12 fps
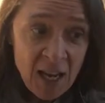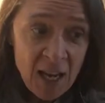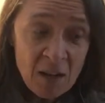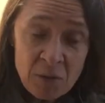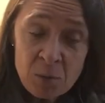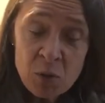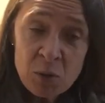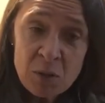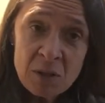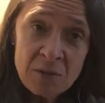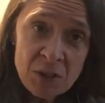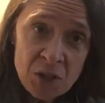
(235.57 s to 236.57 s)
Have them do
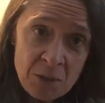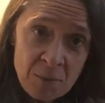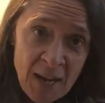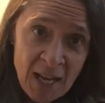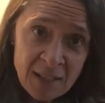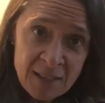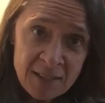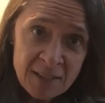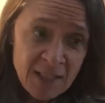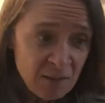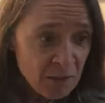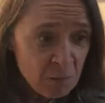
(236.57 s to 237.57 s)
the division magnets,
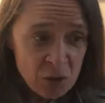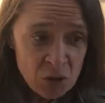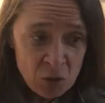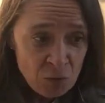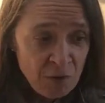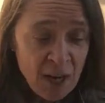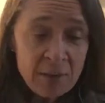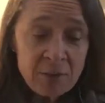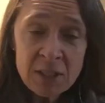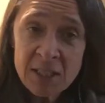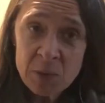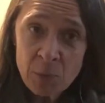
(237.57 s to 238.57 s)
have them do 5 or
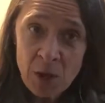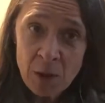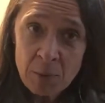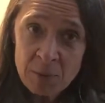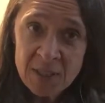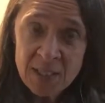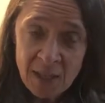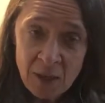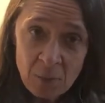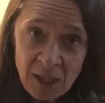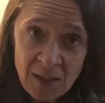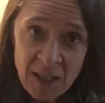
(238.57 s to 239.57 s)
6 problems, see how
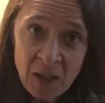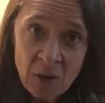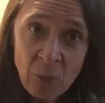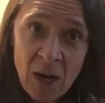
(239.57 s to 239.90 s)
many they get